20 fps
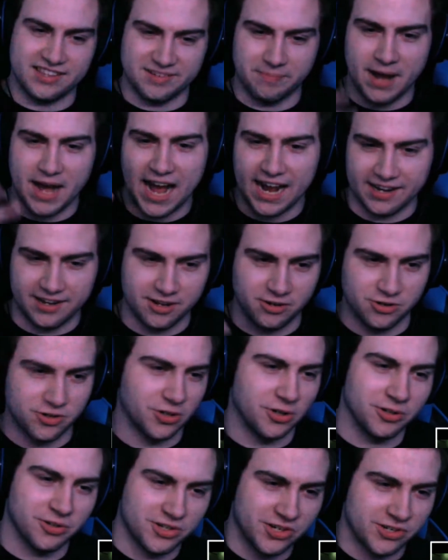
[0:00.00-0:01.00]
Oh, it's mind
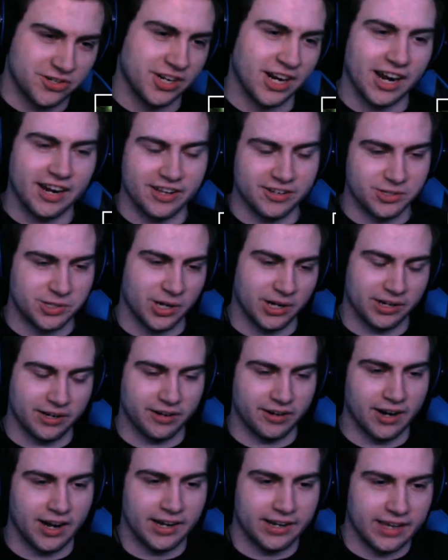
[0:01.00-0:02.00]
control. She's trying to trick
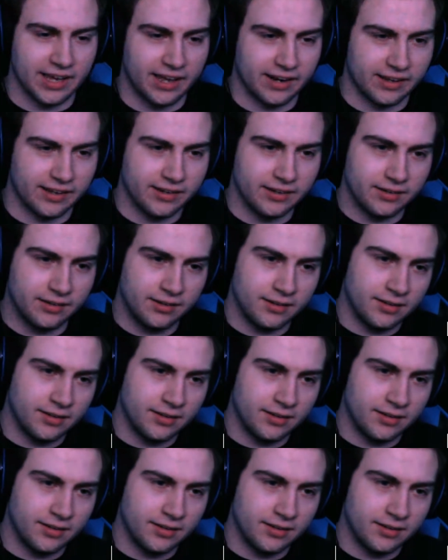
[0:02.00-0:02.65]
her. I get it.